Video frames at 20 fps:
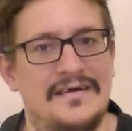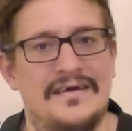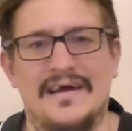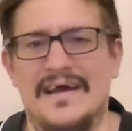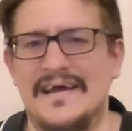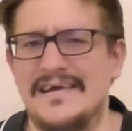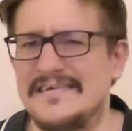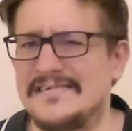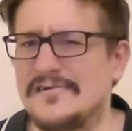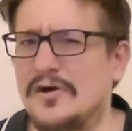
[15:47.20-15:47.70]

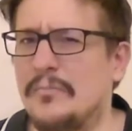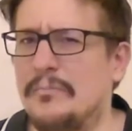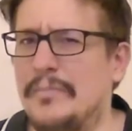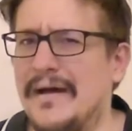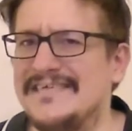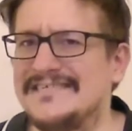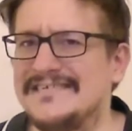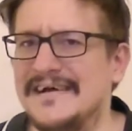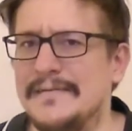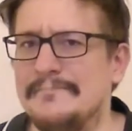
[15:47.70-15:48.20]
it just got
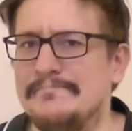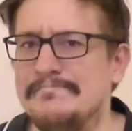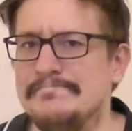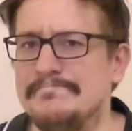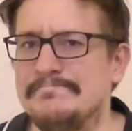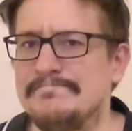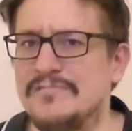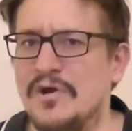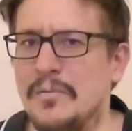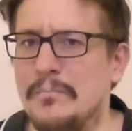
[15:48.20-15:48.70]
better.
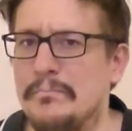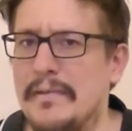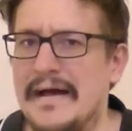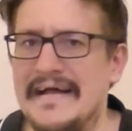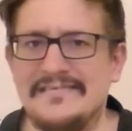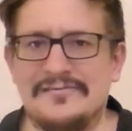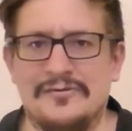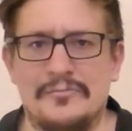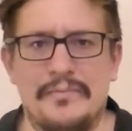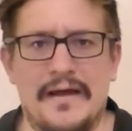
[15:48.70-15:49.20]
It got
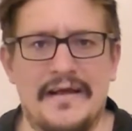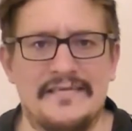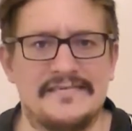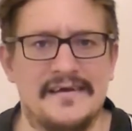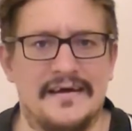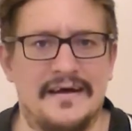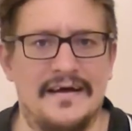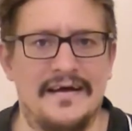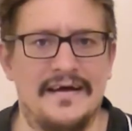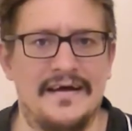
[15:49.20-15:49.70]
better and
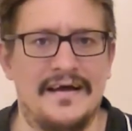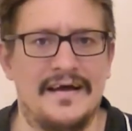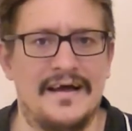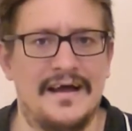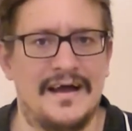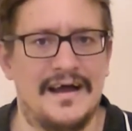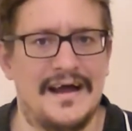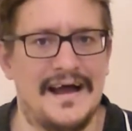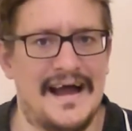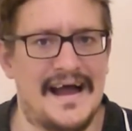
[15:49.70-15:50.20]
better.
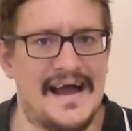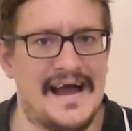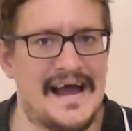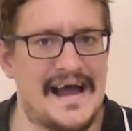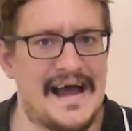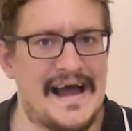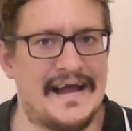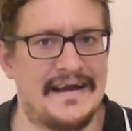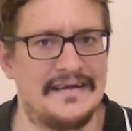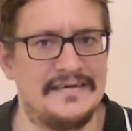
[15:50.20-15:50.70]

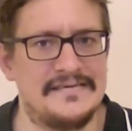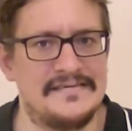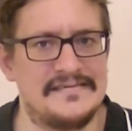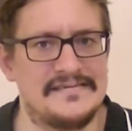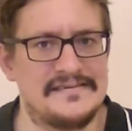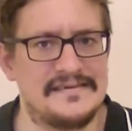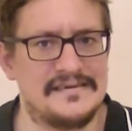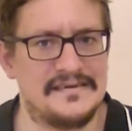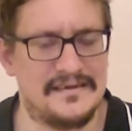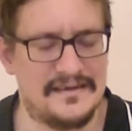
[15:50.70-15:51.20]
And
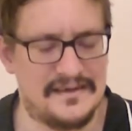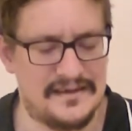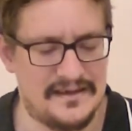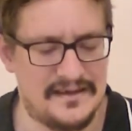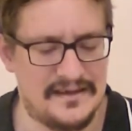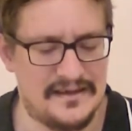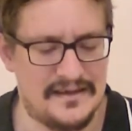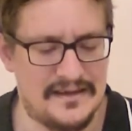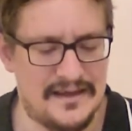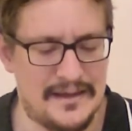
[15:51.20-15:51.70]

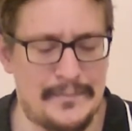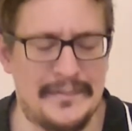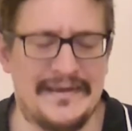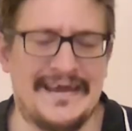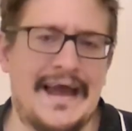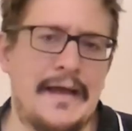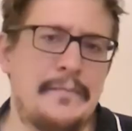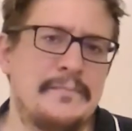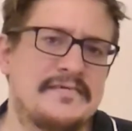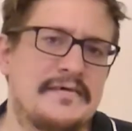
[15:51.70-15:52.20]
it
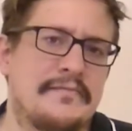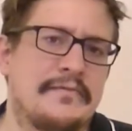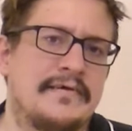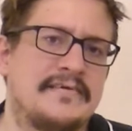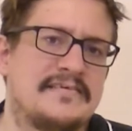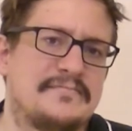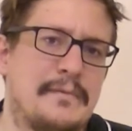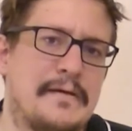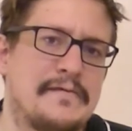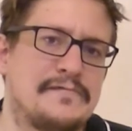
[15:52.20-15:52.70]
became something
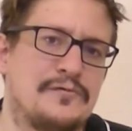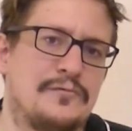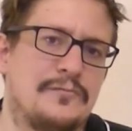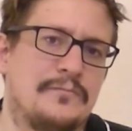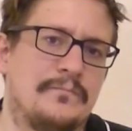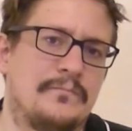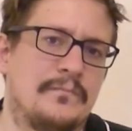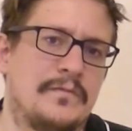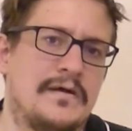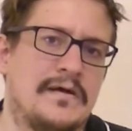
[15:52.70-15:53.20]
special.
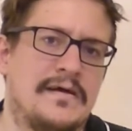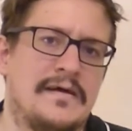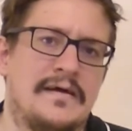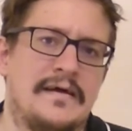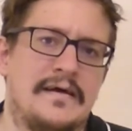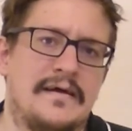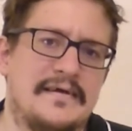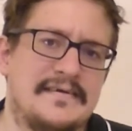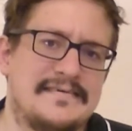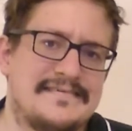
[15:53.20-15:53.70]

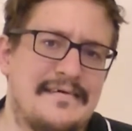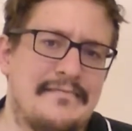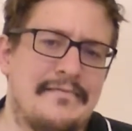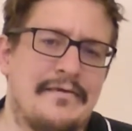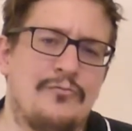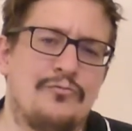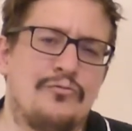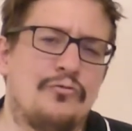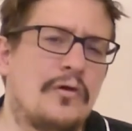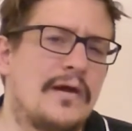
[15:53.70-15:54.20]

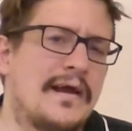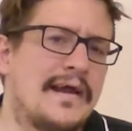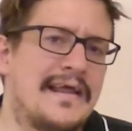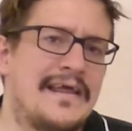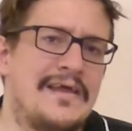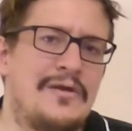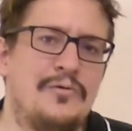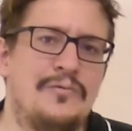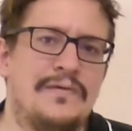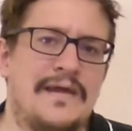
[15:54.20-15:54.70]
Something really
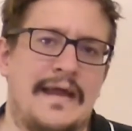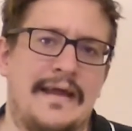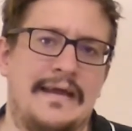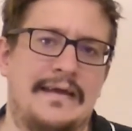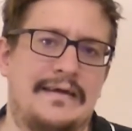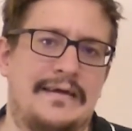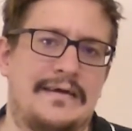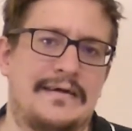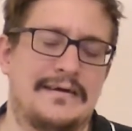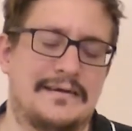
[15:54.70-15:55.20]

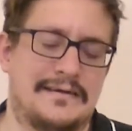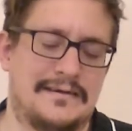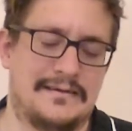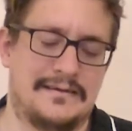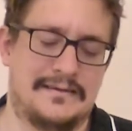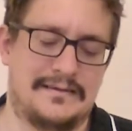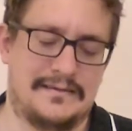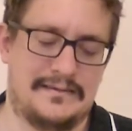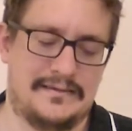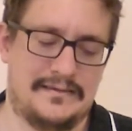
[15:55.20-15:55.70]
unique.
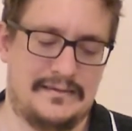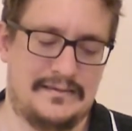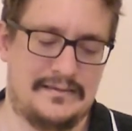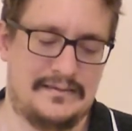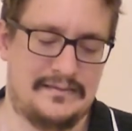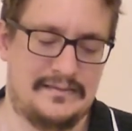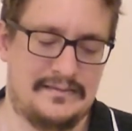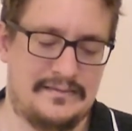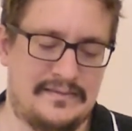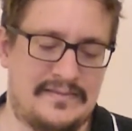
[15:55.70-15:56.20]

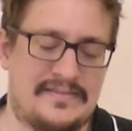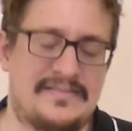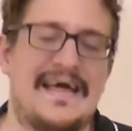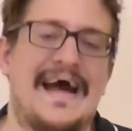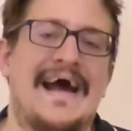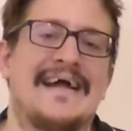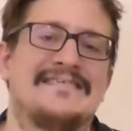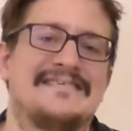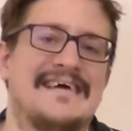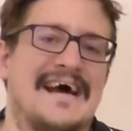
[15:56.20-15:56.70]

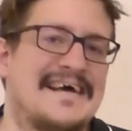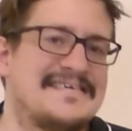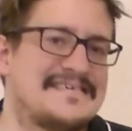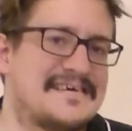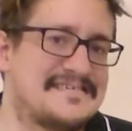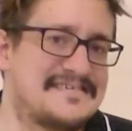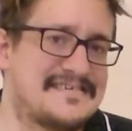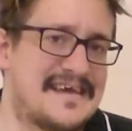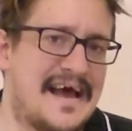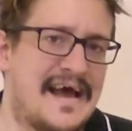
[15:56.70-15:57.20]
That, as I
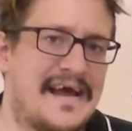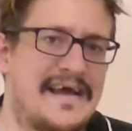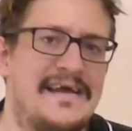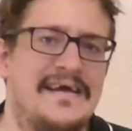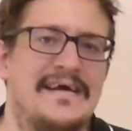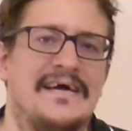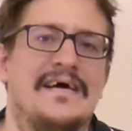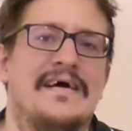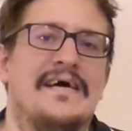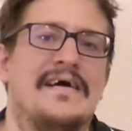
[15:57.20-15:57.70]
say,
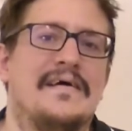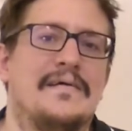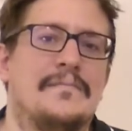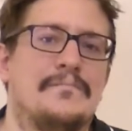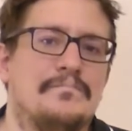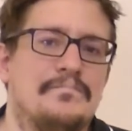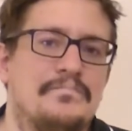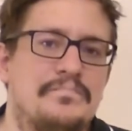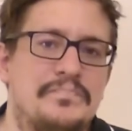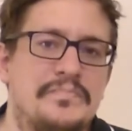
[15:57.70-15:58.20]

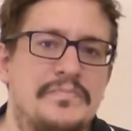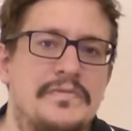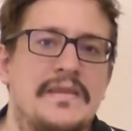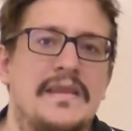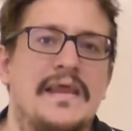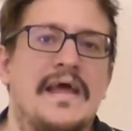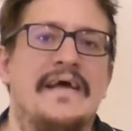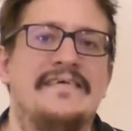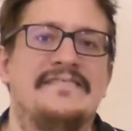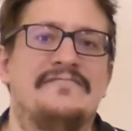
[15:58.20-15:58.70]

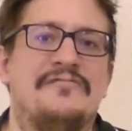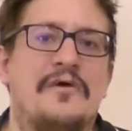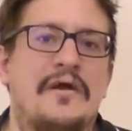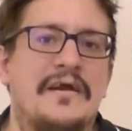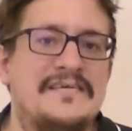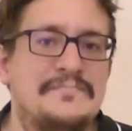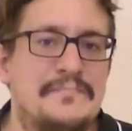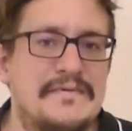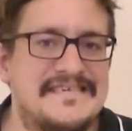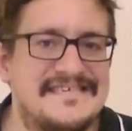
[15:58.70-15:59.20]
is very
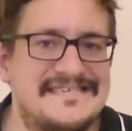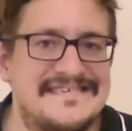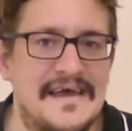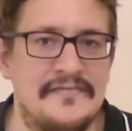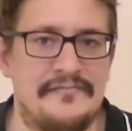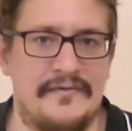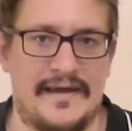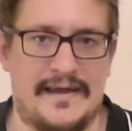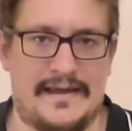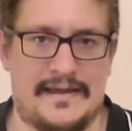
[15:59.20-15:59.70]

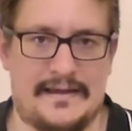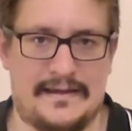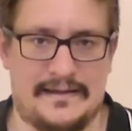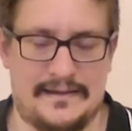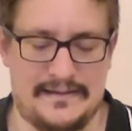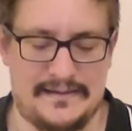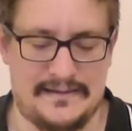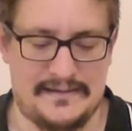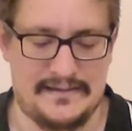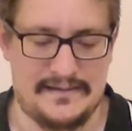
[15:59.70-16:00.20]
specific.
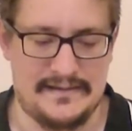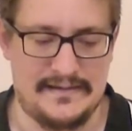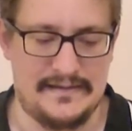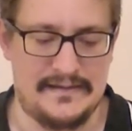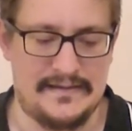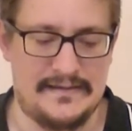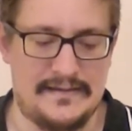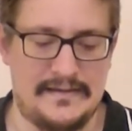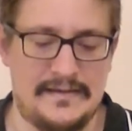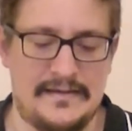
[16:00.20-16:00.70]

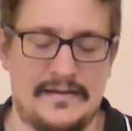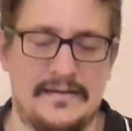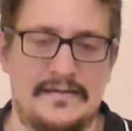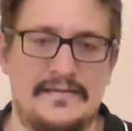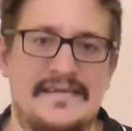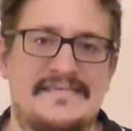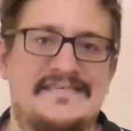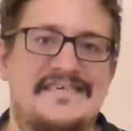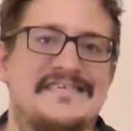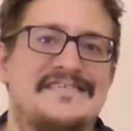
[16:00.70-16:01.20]

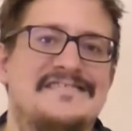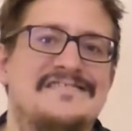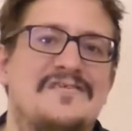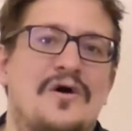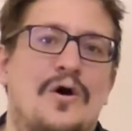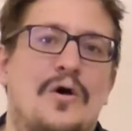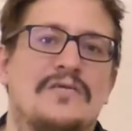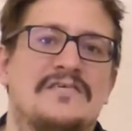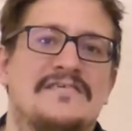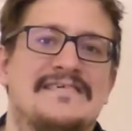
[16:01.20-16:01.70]
This is
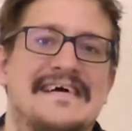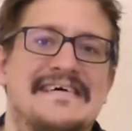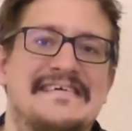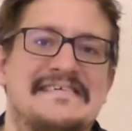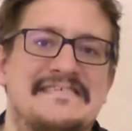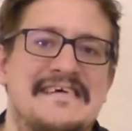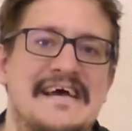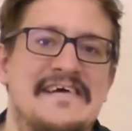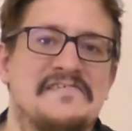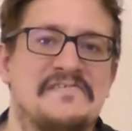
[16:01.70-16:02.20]
not a
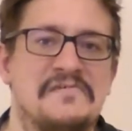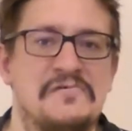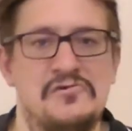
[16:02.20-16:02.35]
session